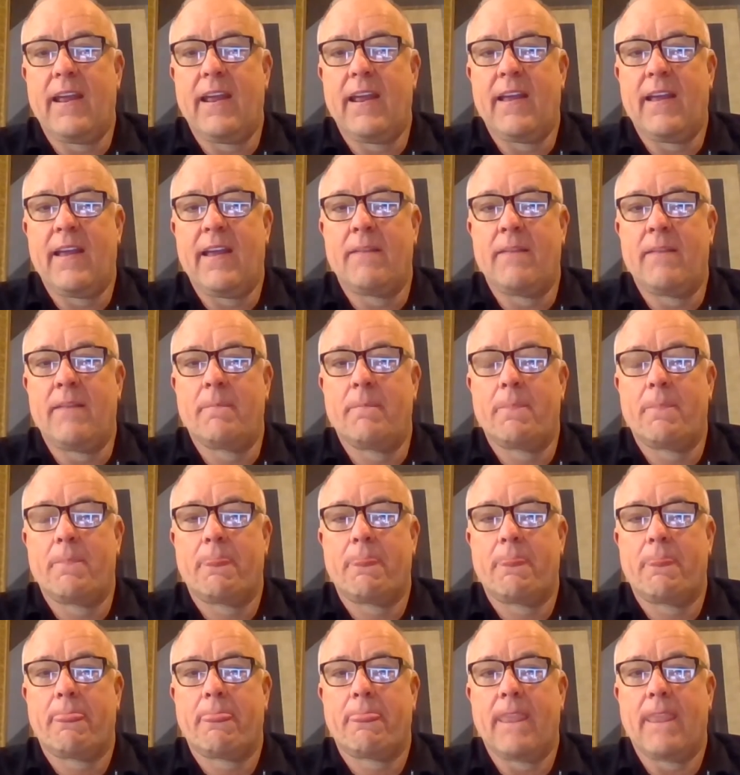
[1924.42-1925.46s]
And
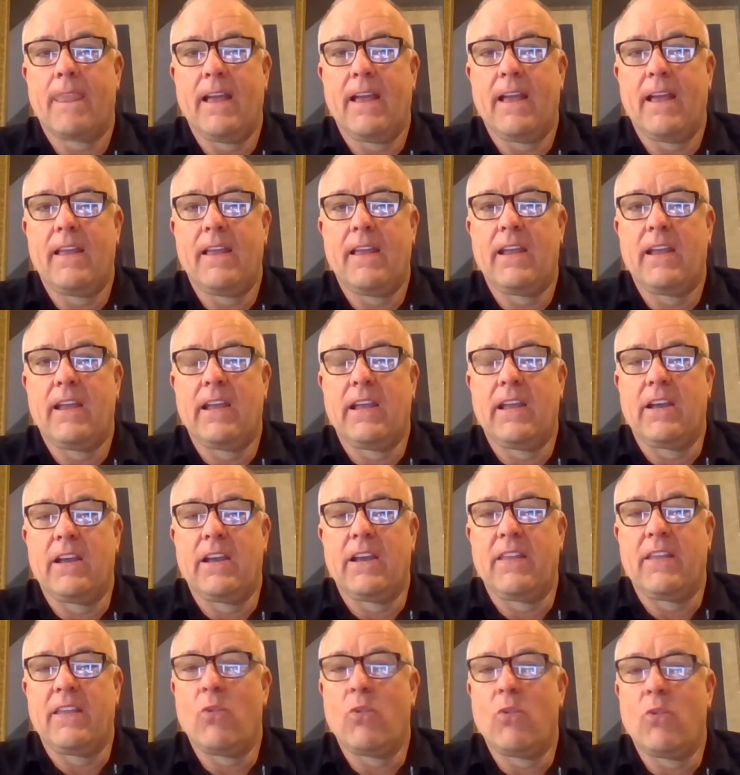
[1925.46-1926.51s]
I
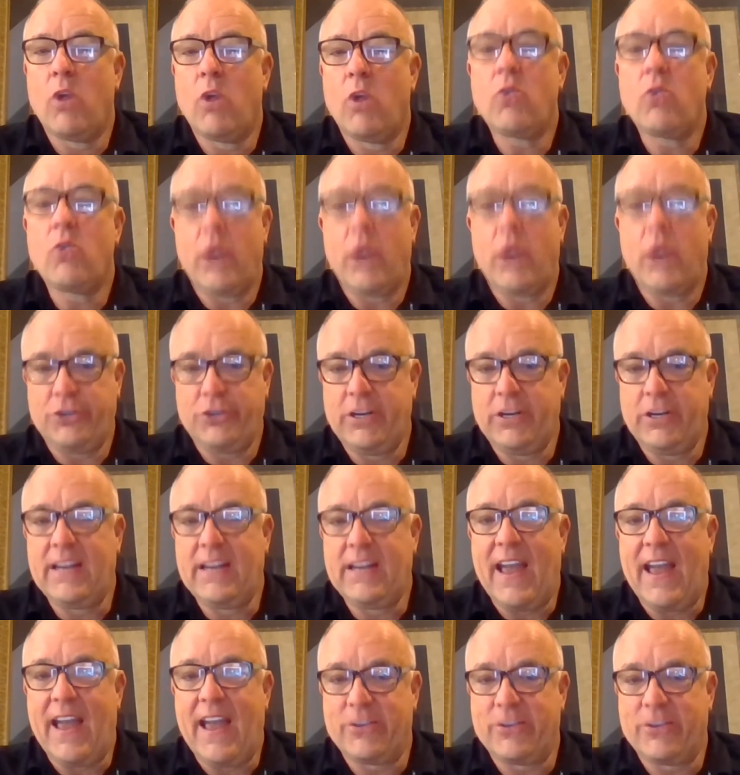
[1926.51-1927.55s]
think one question you need
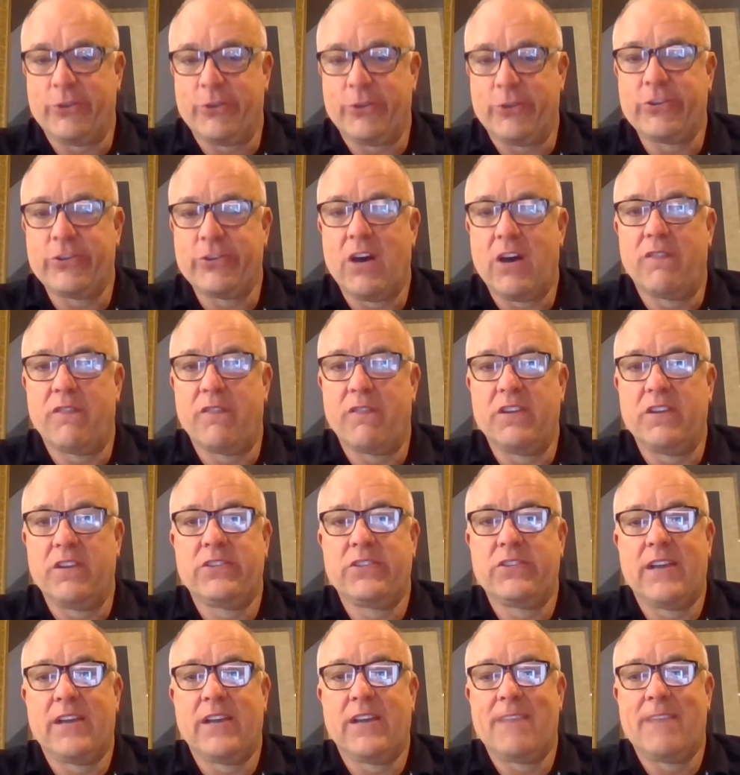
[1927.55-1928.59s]
to ask yourself is